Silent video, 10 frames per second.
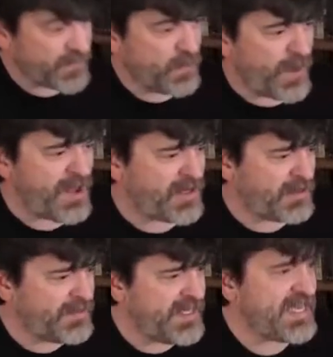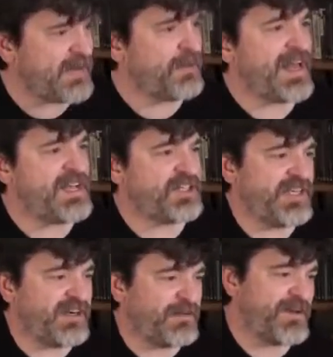Welcome, Lee. I'm glad you're
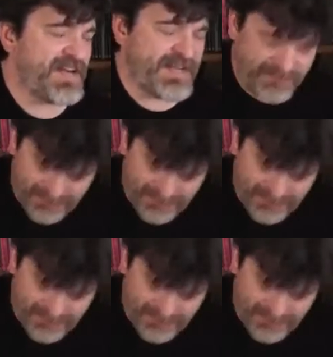here, buddy.